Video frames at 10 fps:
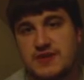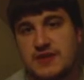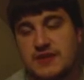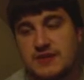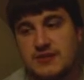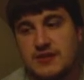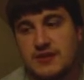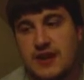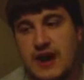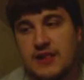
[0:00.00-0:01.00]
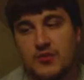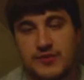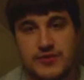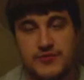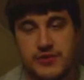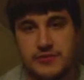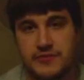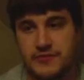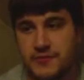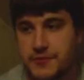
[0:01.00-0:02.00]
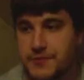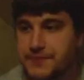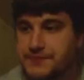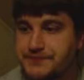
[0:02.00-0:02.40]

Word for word: the Halloween 3 review.